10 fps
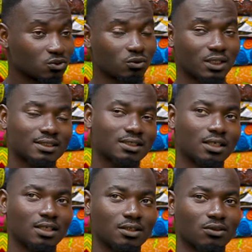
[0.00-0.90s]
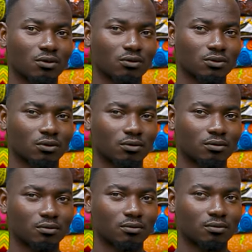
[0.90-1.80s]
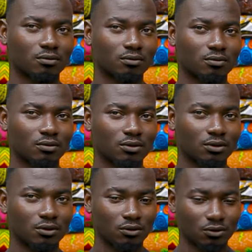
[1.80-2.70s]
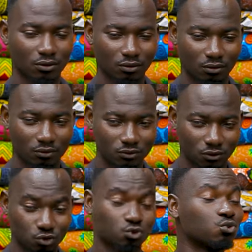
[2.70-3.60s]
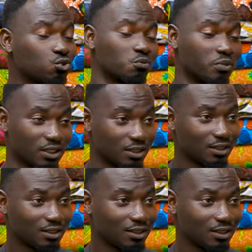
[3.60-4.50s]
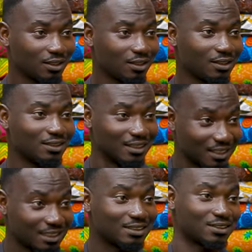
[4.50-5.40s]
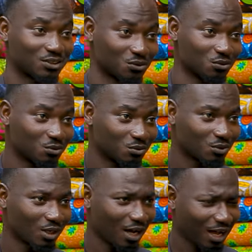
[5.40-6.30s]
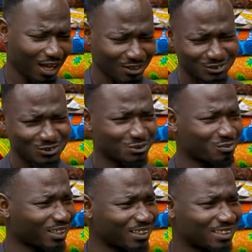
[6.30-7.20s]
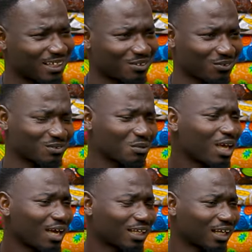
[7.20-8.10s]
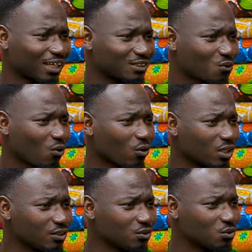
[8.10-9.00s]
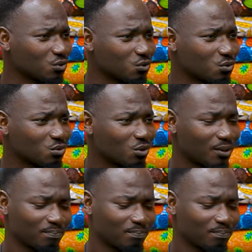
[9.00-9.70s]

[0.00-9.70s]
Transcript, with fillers: So let's say your your your your soon to be okay needs you. Okay. How do you manage that? Because client calling you